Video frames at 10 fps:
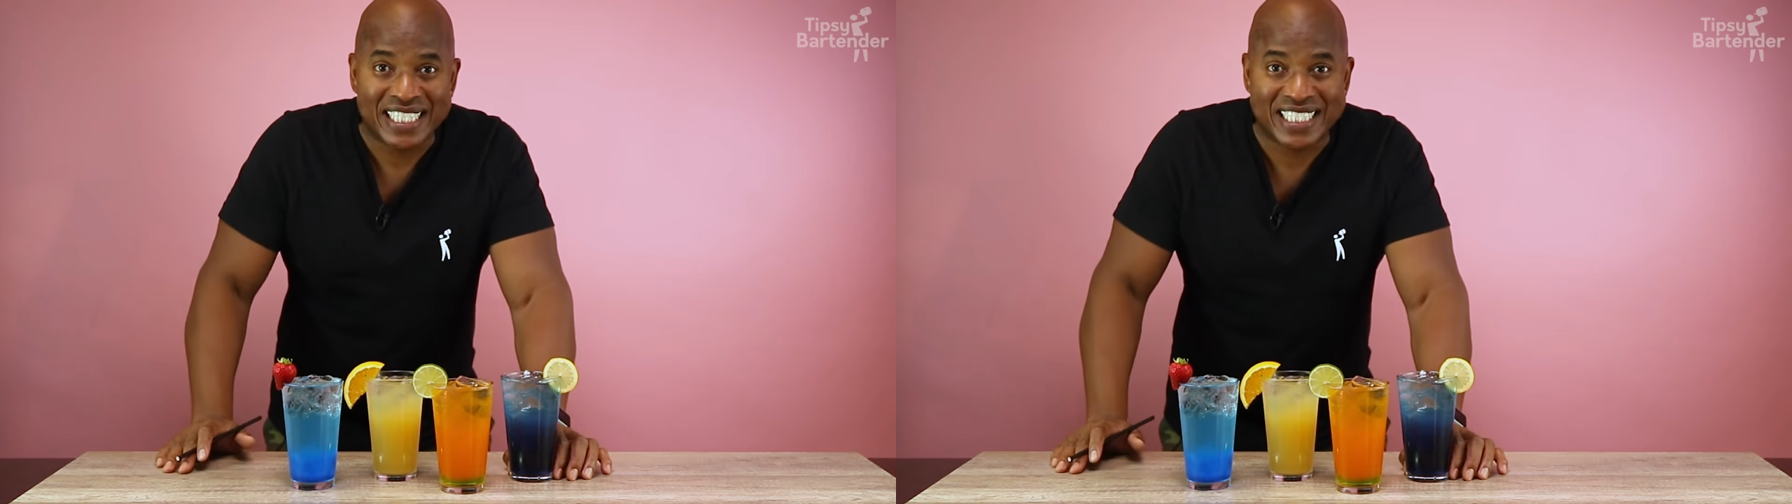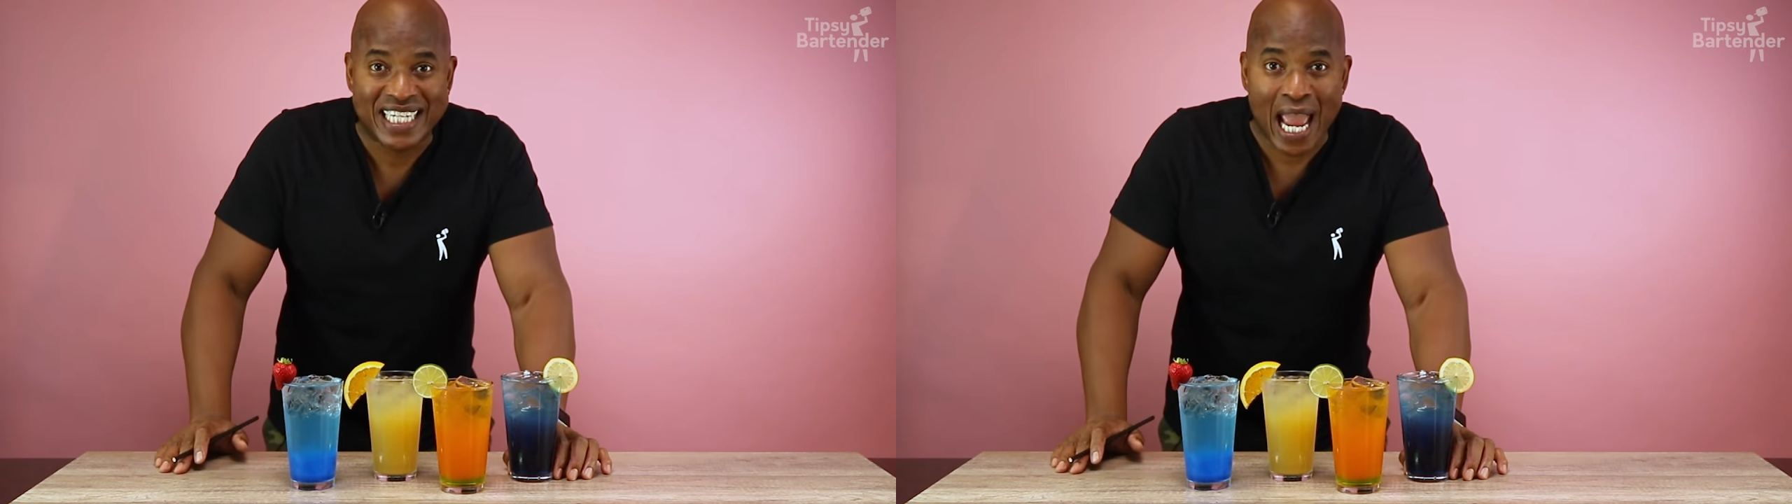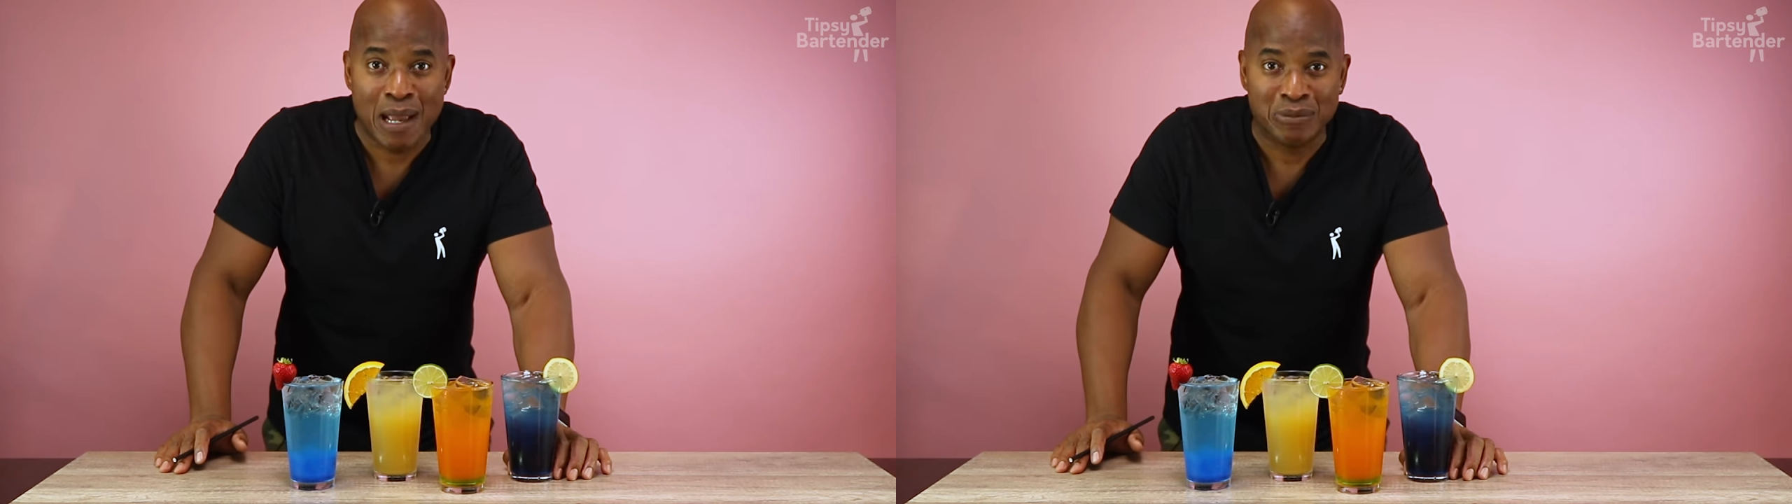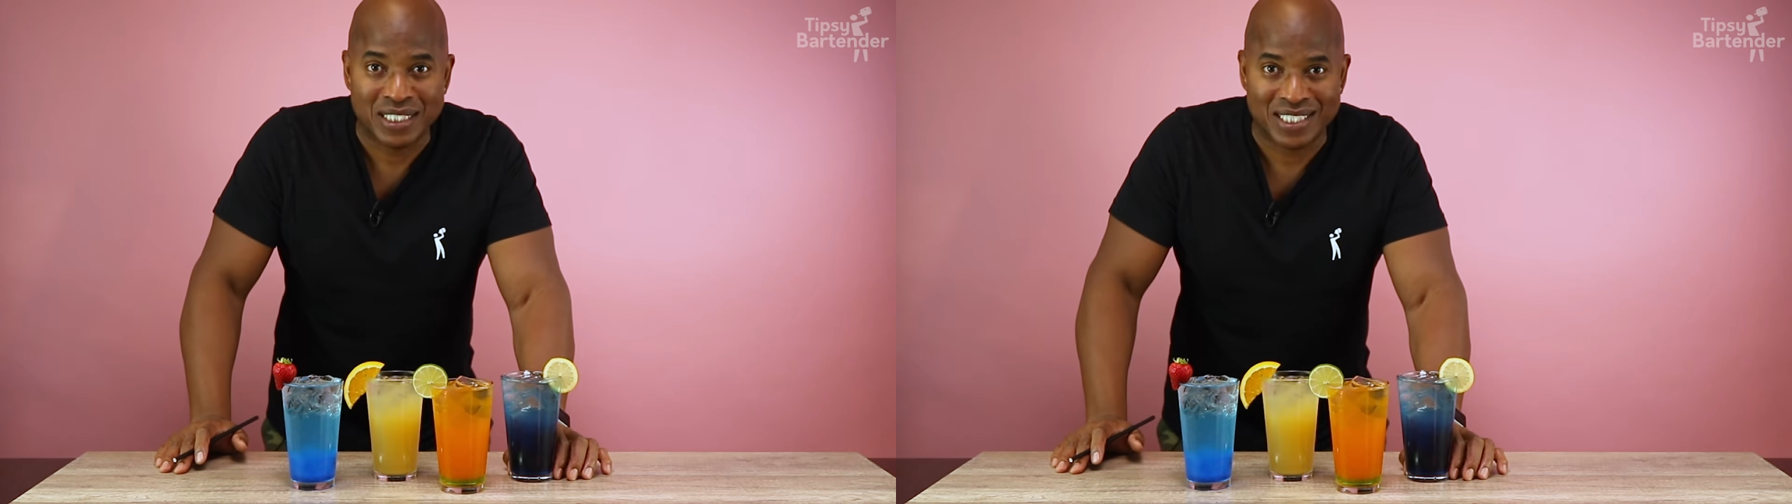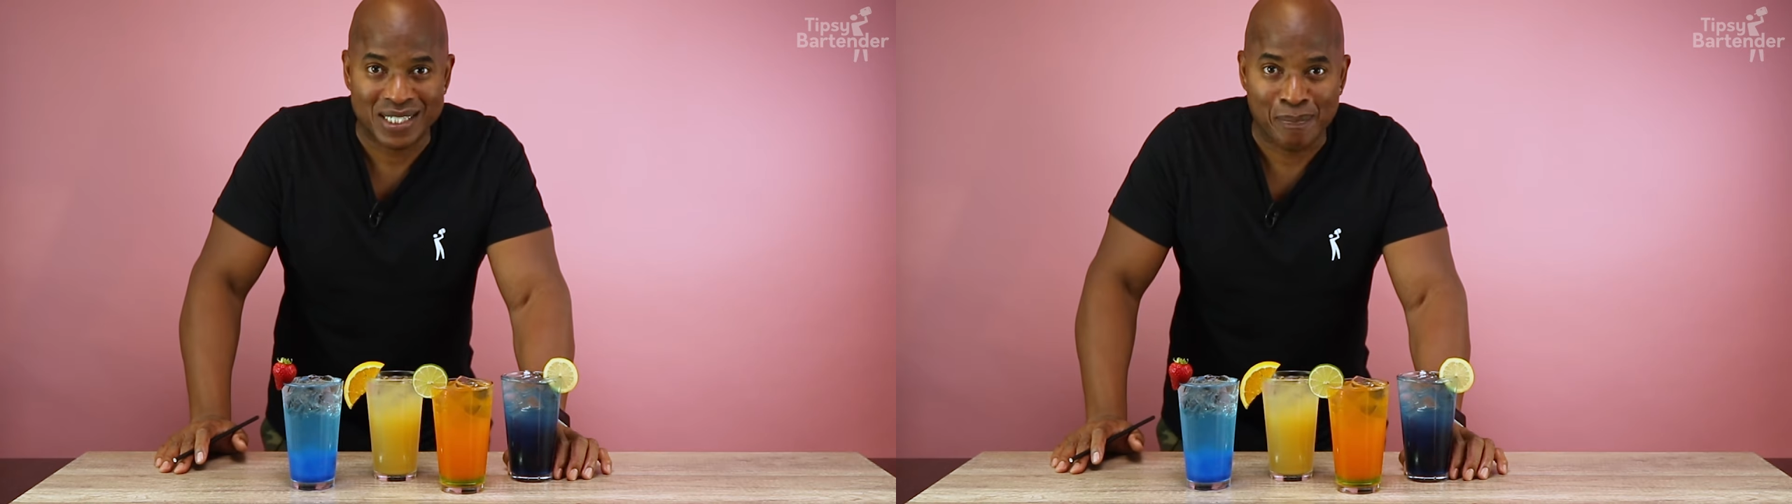
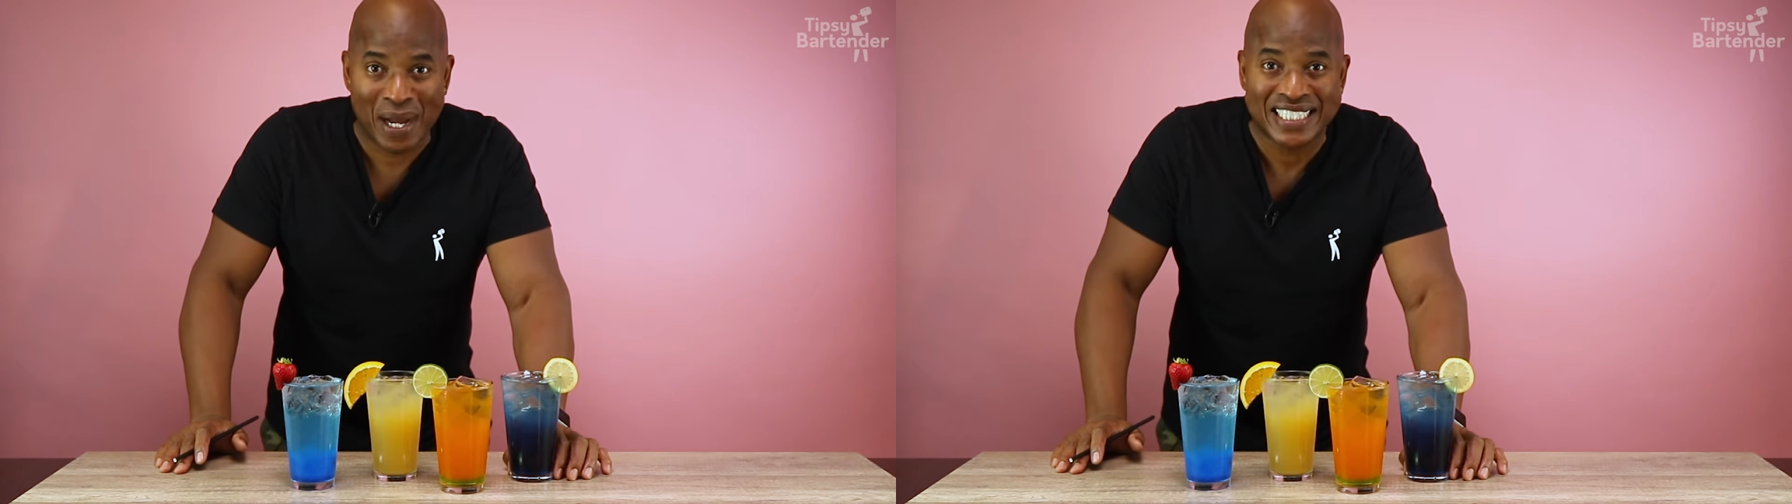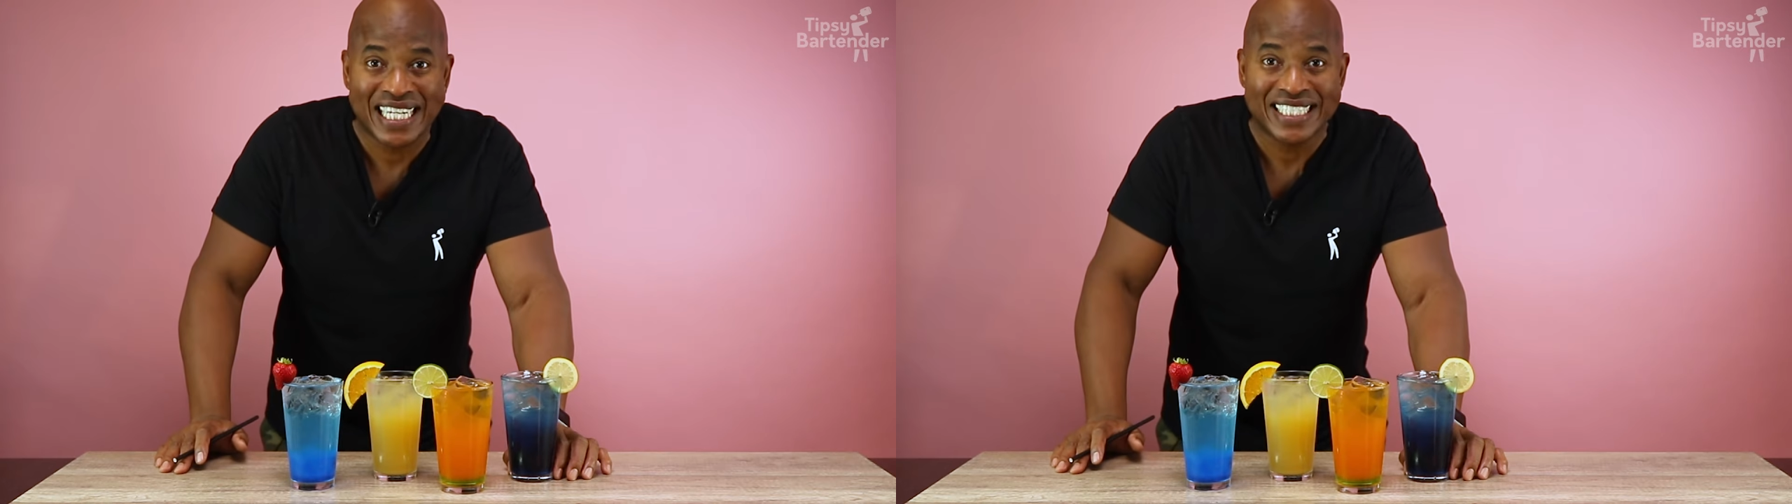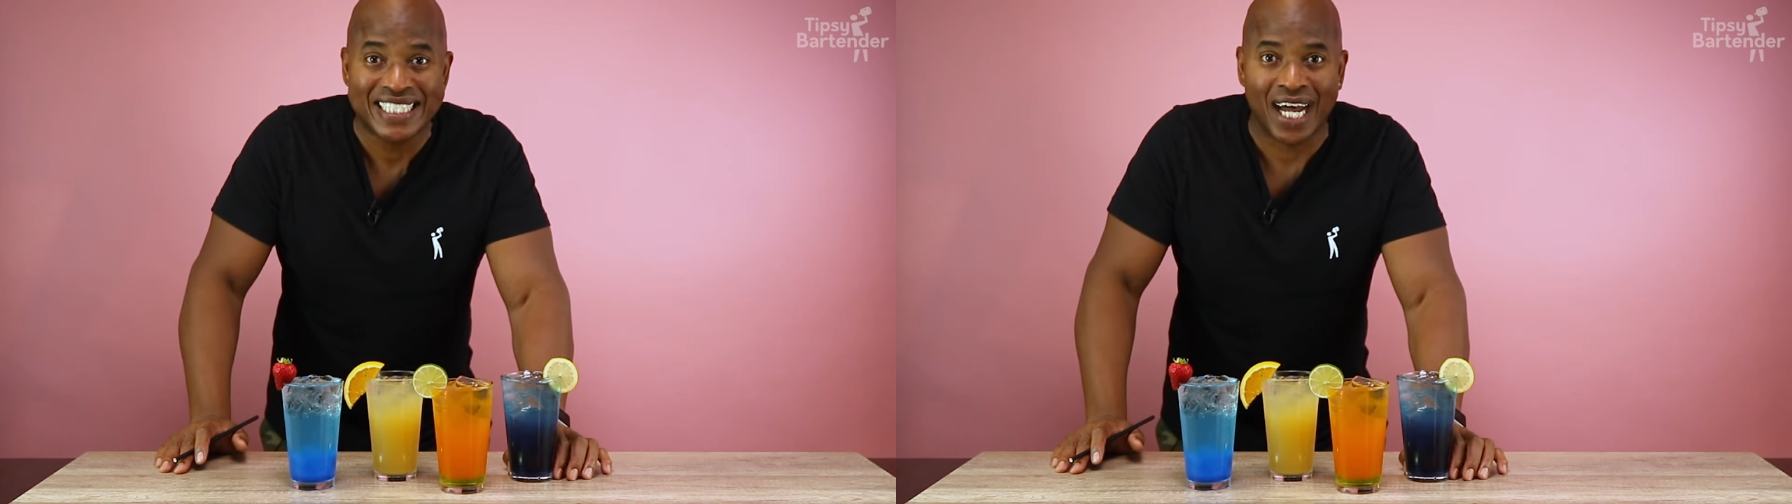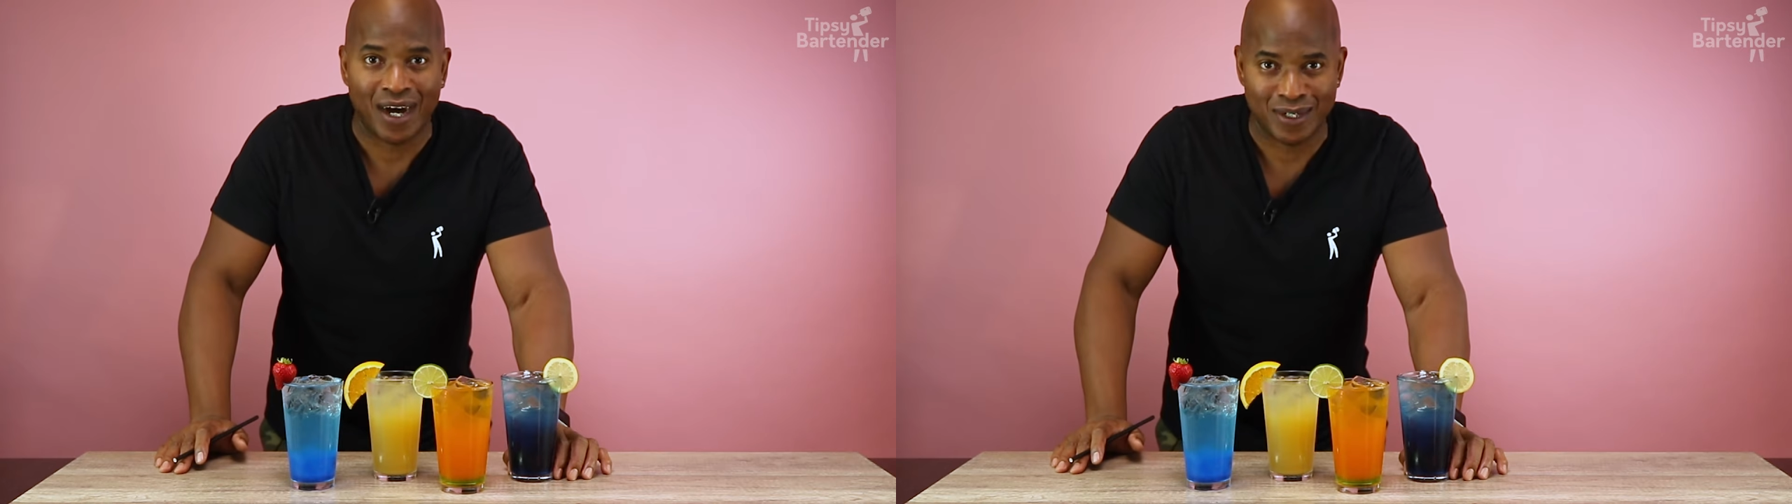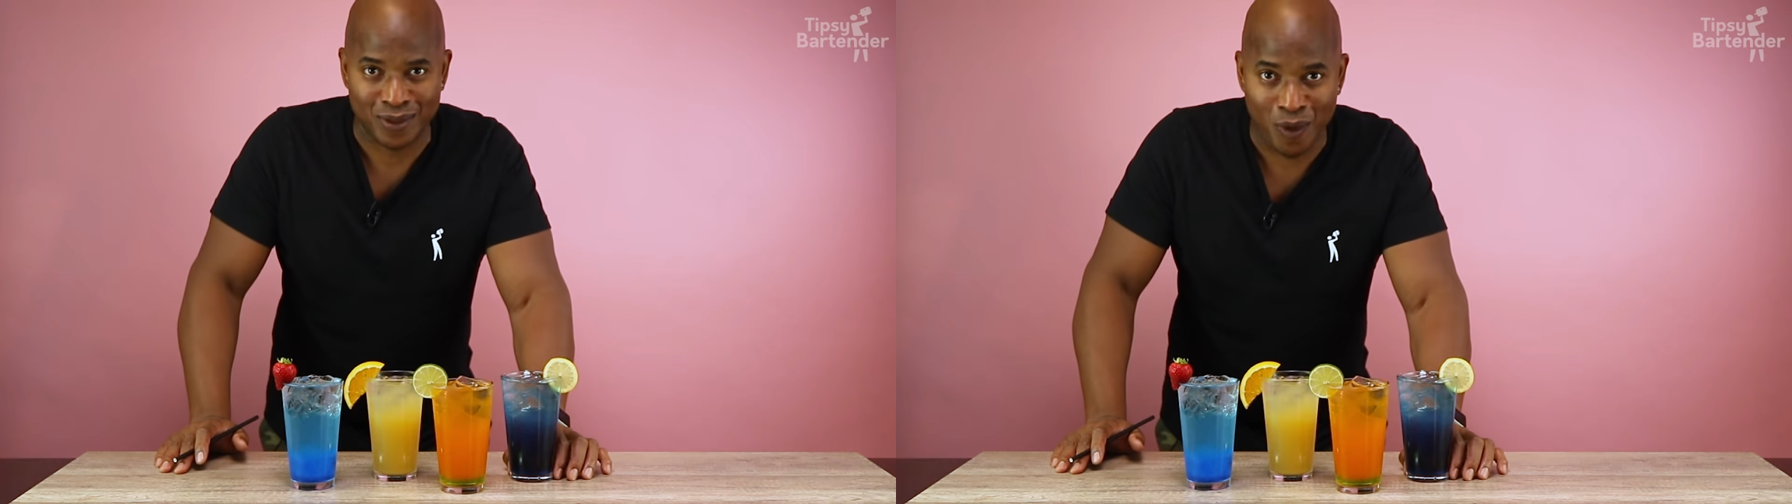James Batista